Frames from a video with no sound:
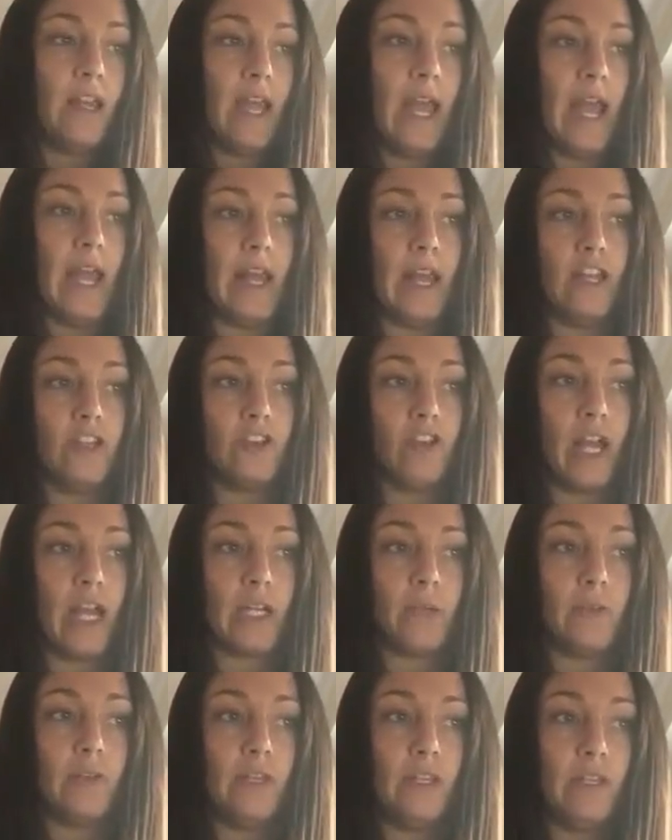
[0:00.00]
and interact
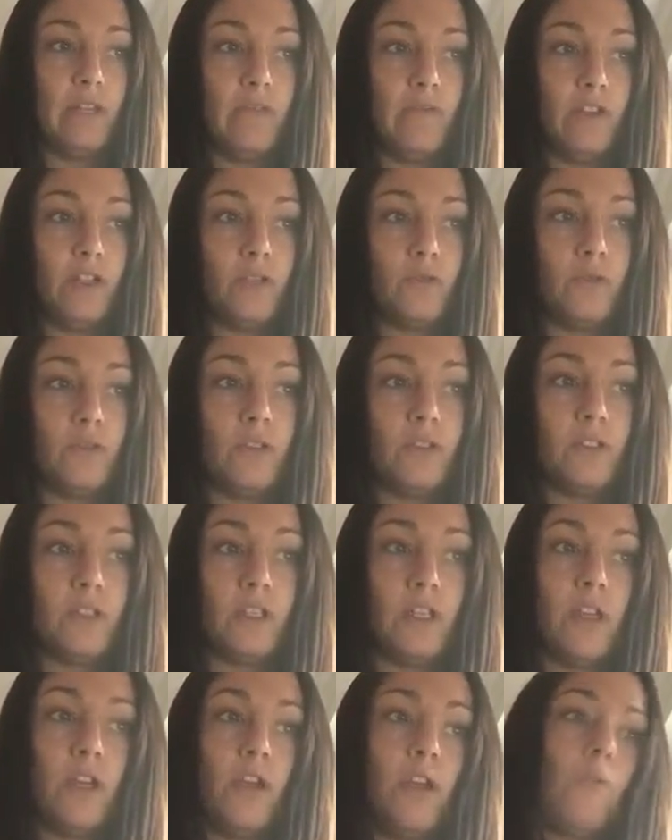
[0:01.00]
with individuals
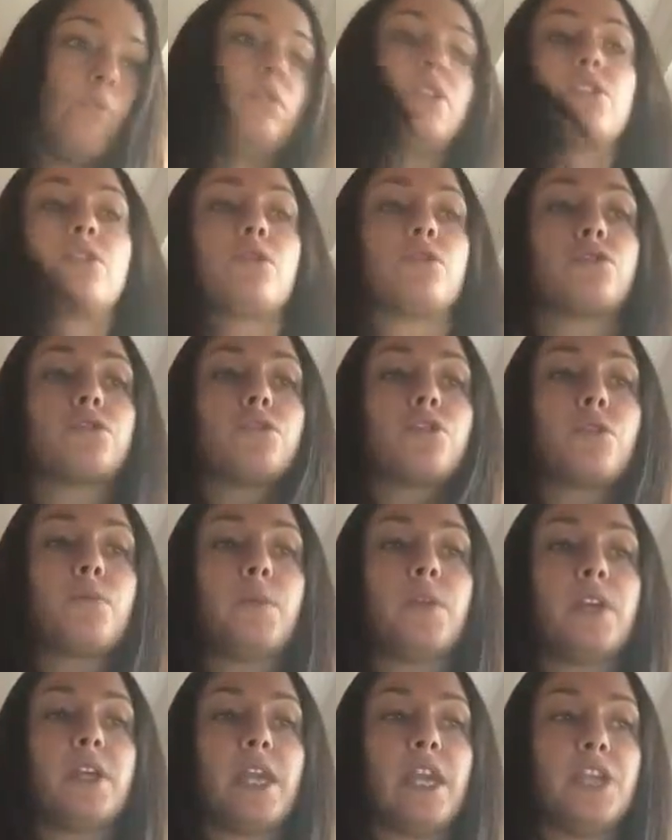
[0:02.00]
with social
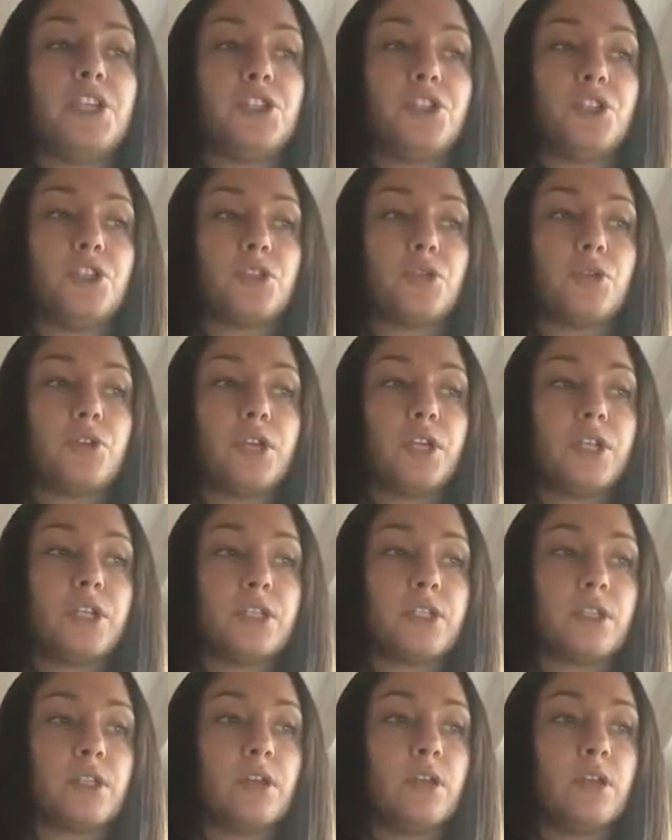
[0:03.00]
communication disorders.